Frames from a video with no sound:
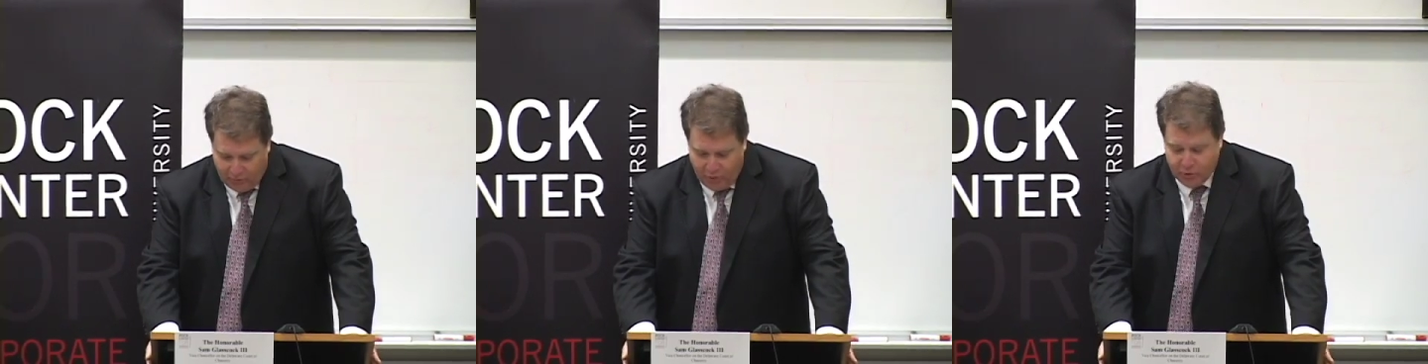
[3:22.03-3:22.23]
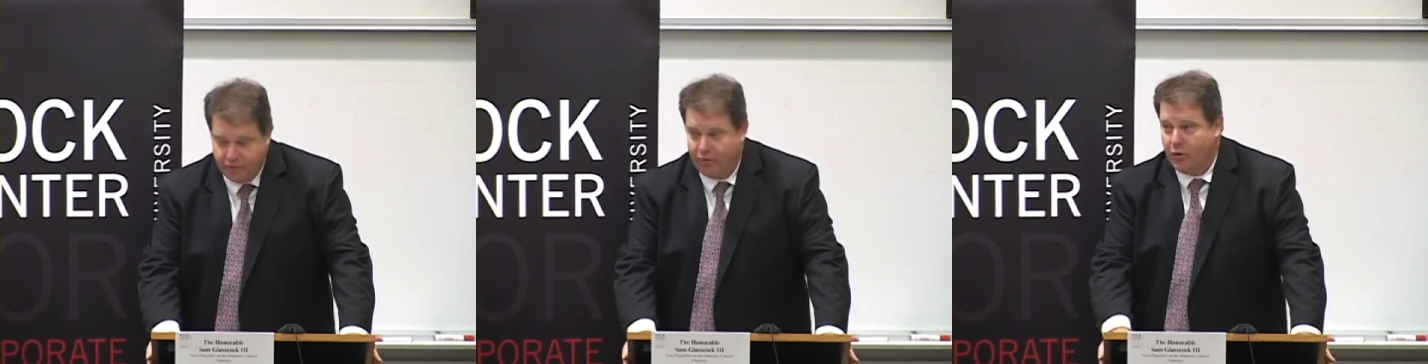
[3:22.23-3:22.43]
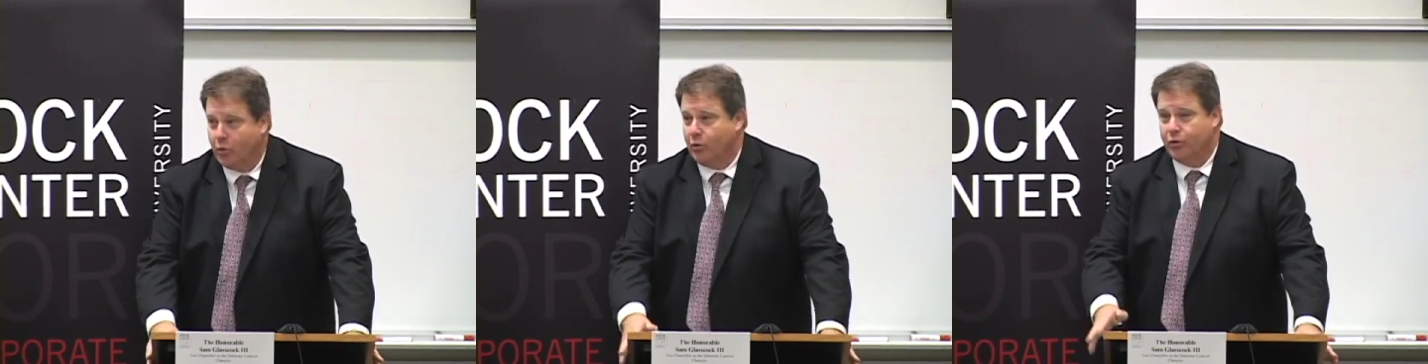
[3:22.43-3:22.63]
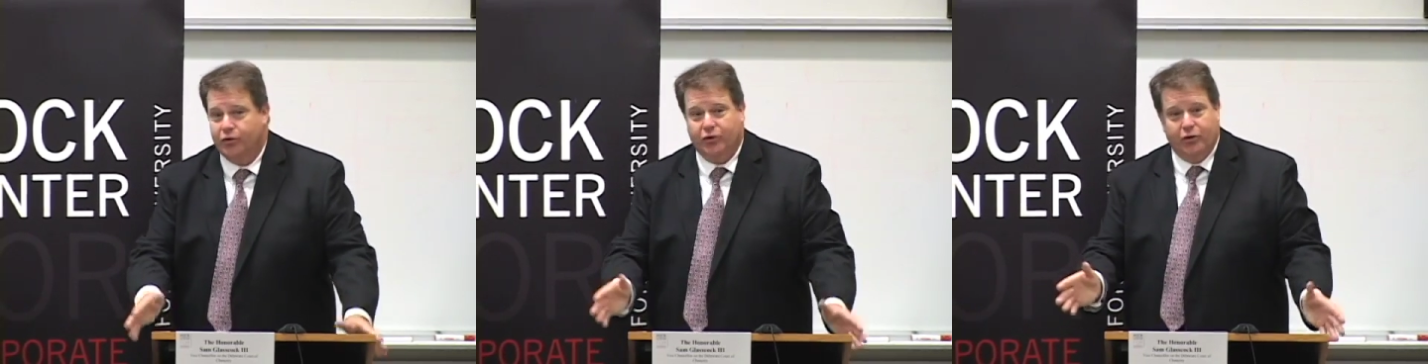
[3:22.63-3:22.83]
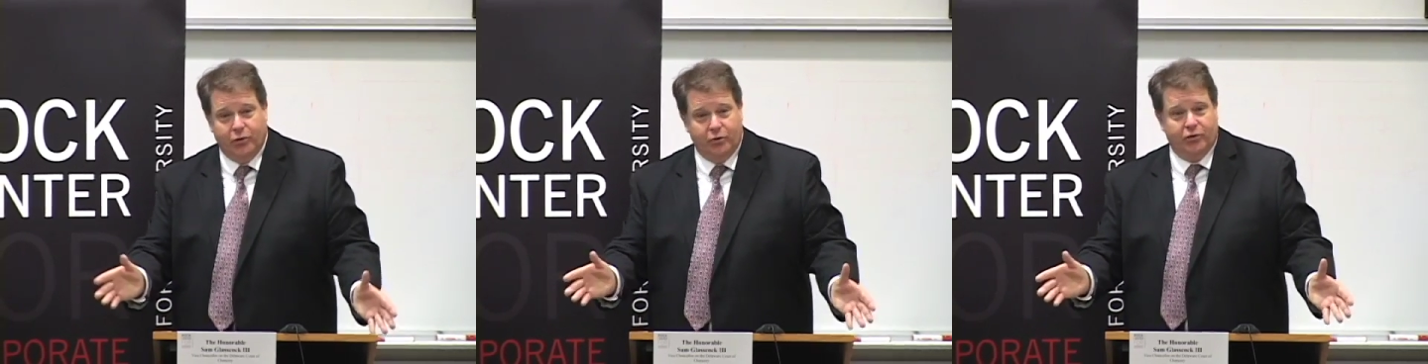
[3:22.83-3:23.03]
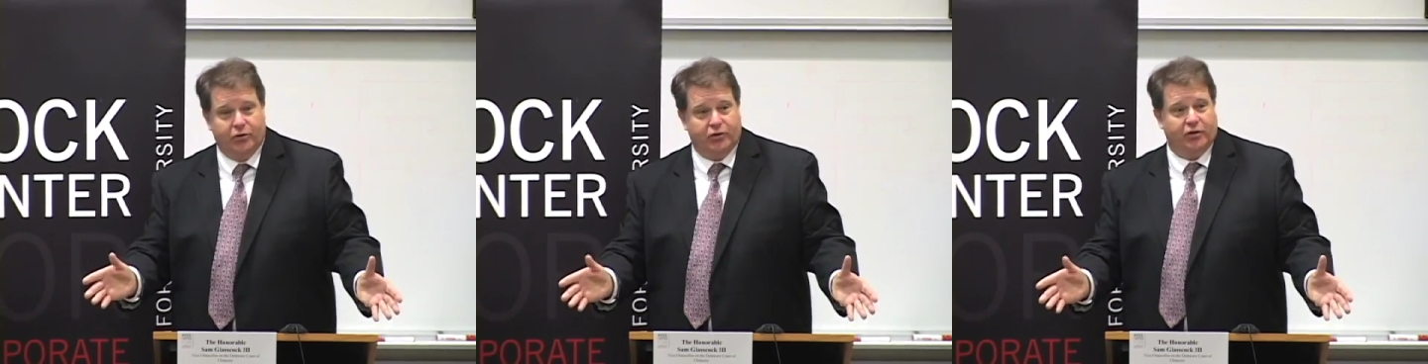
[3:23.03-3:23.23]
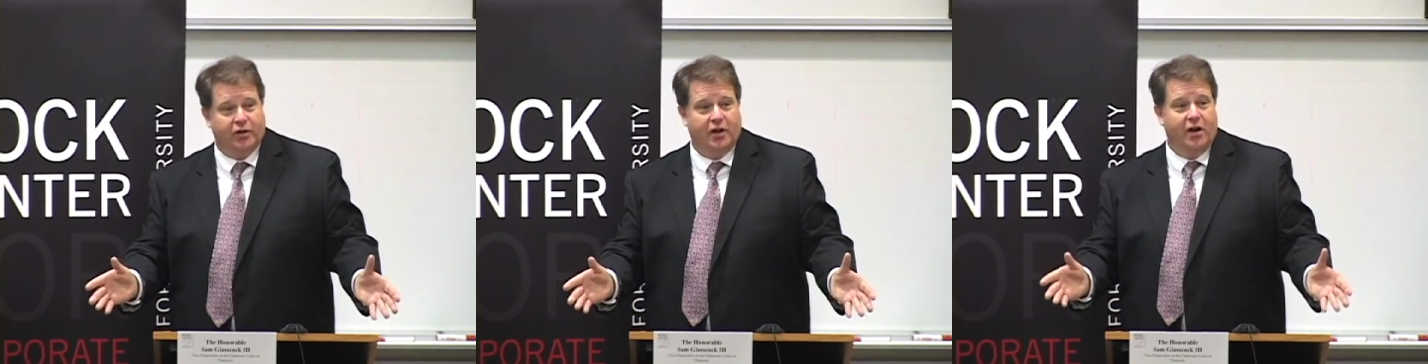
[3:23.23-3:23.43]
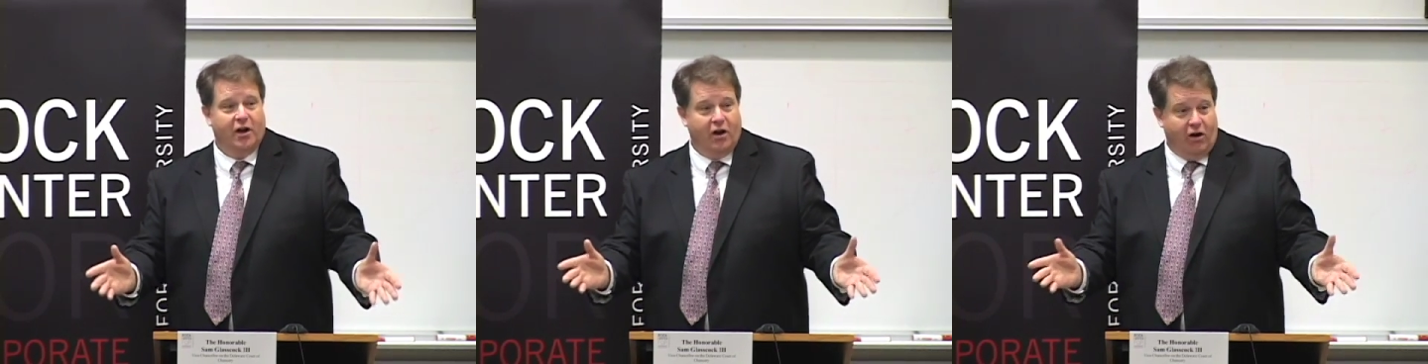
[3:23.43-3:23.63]
Those of you who are students
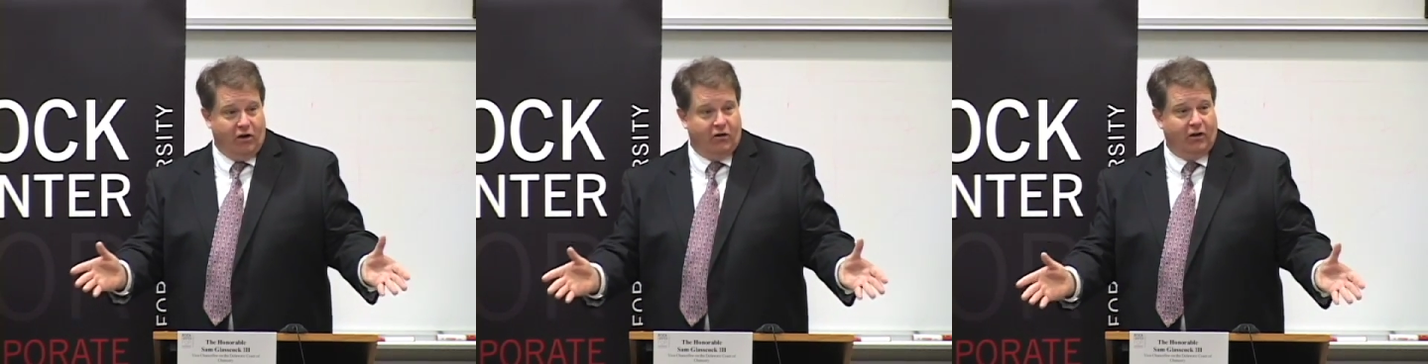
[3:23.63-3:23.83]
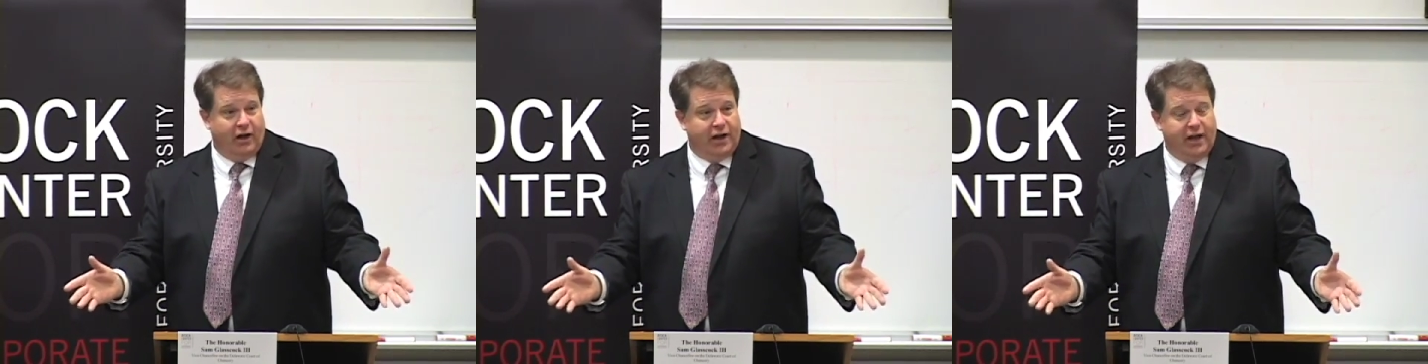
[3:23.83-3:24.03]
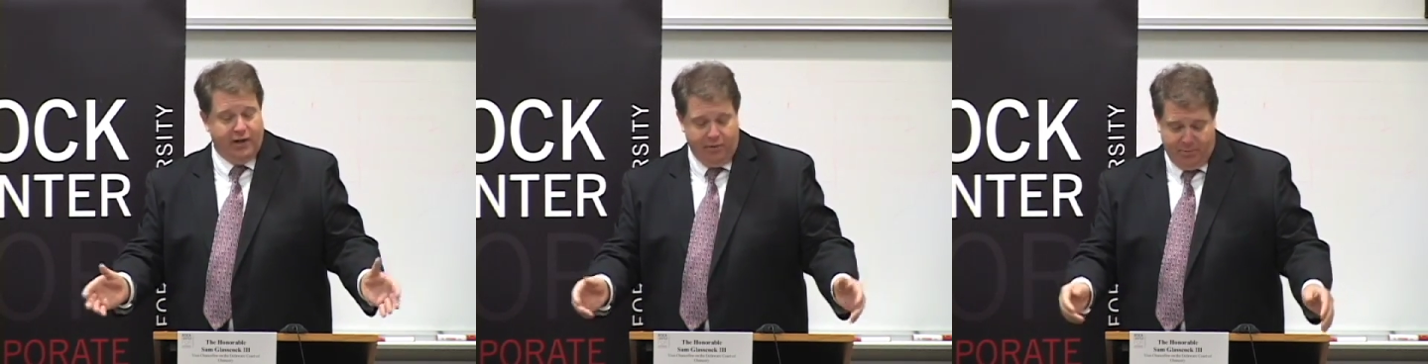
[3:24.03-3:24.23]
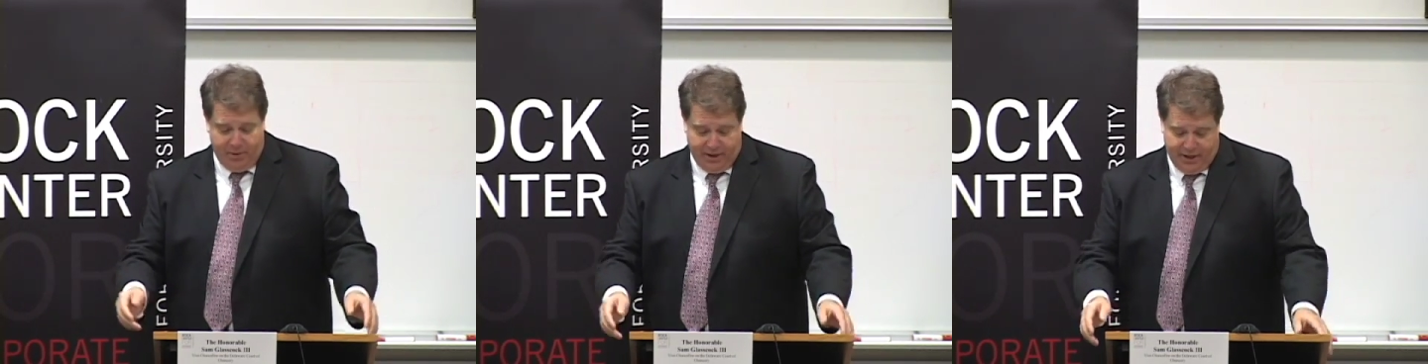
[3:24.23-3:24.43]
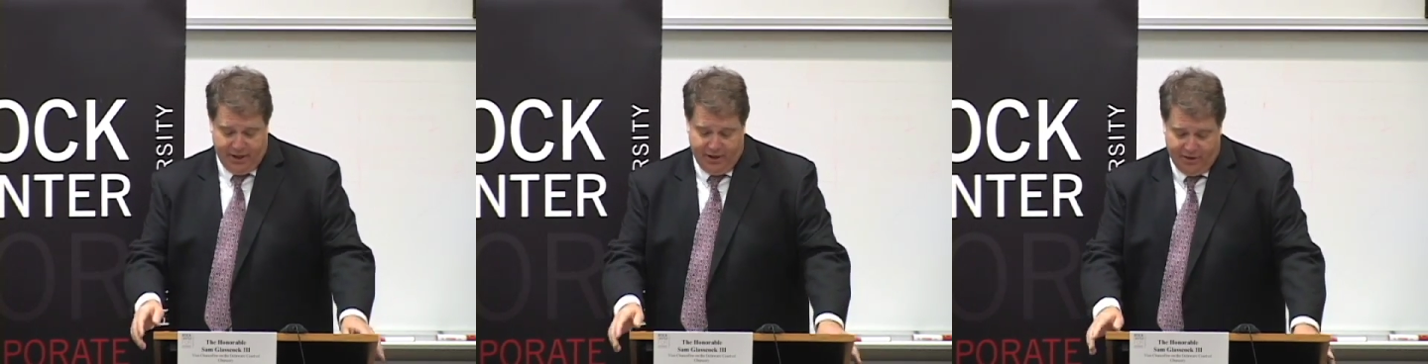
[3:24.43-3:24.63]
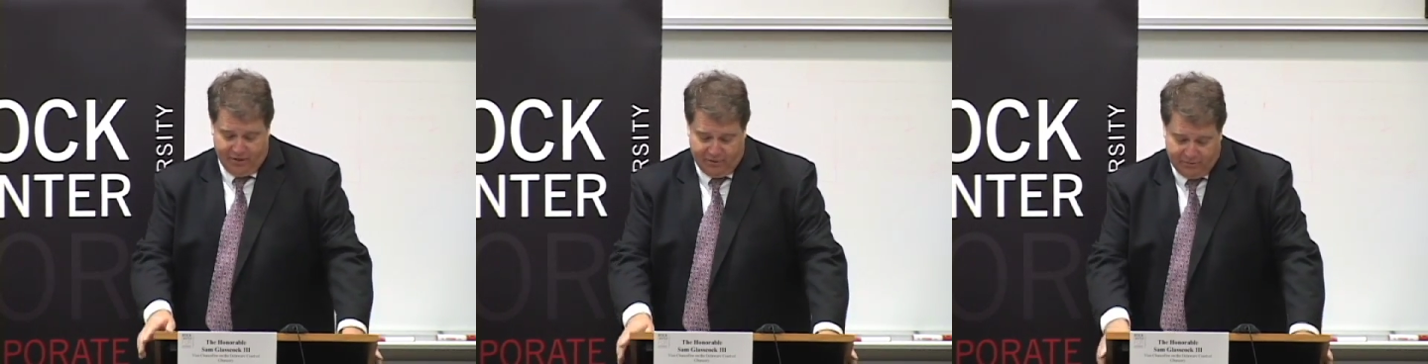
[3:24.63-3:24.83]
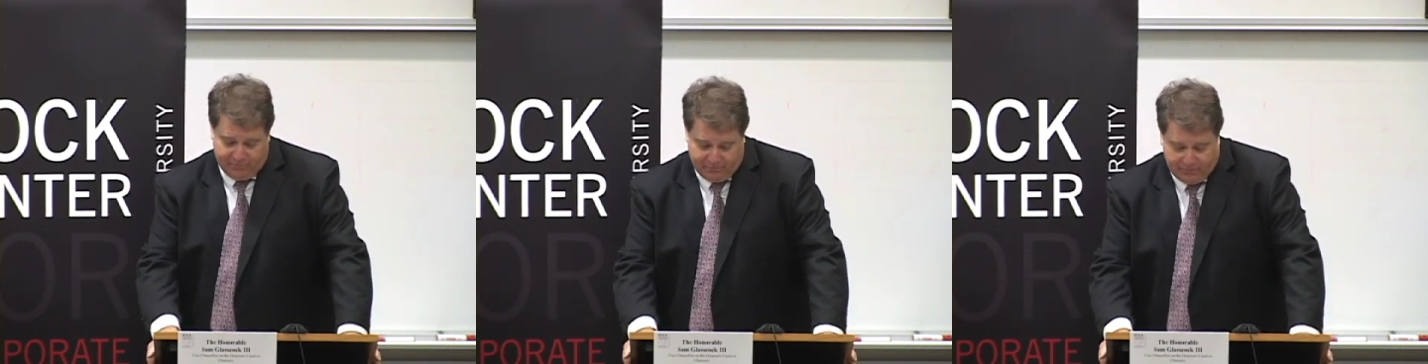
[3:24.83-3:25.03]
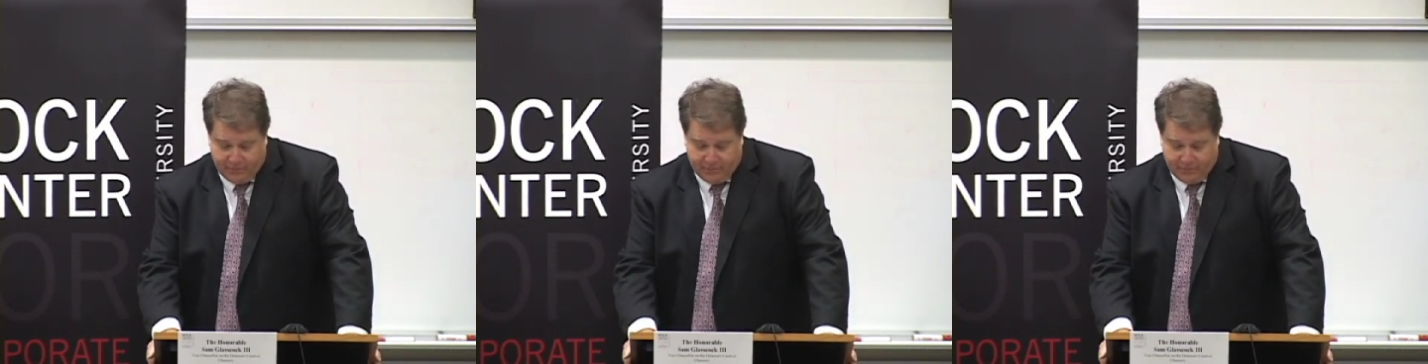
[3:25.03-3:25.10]
are lucky to be here,